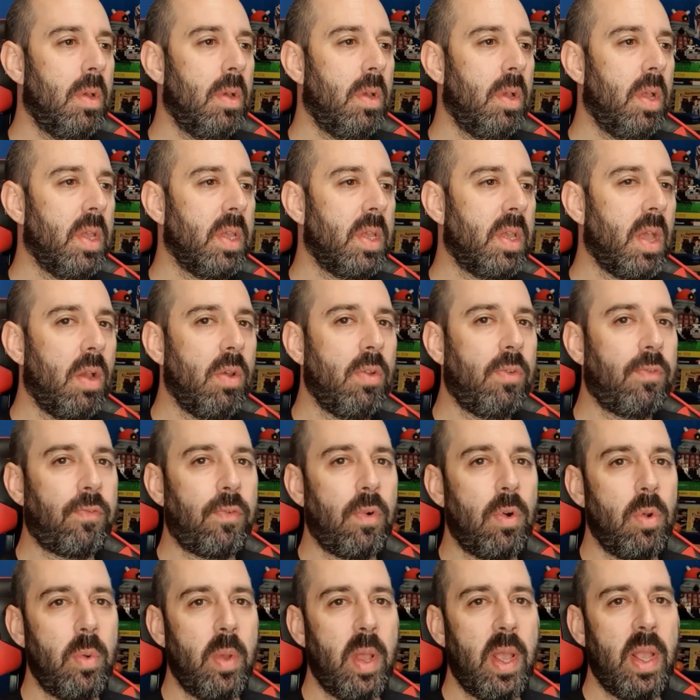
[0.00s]
He goes
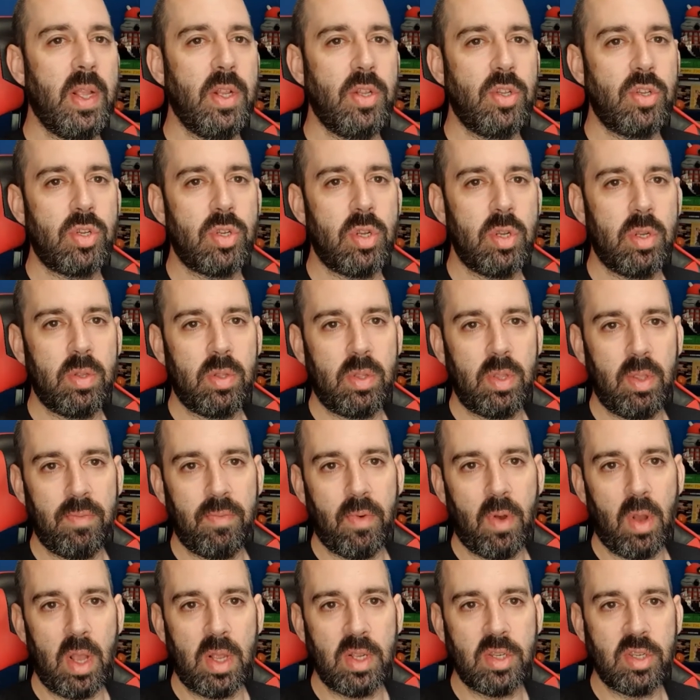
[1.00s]
through each
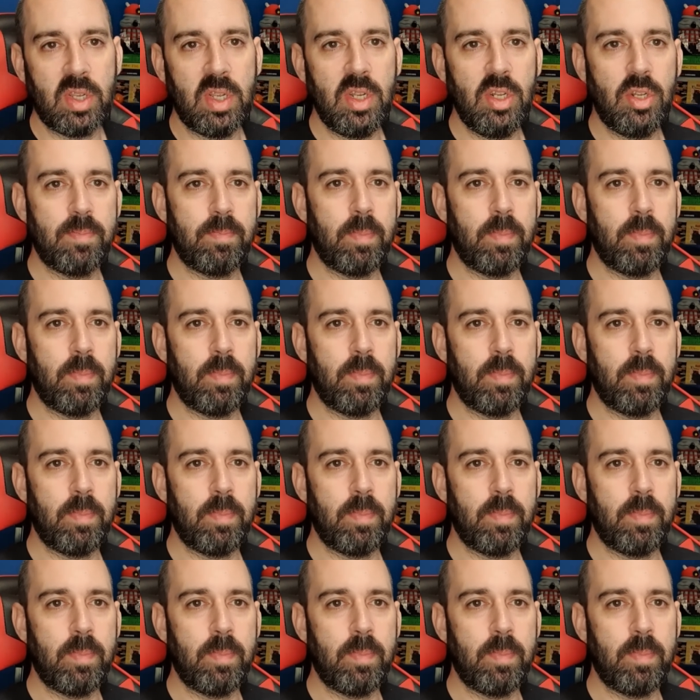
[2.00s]
device, each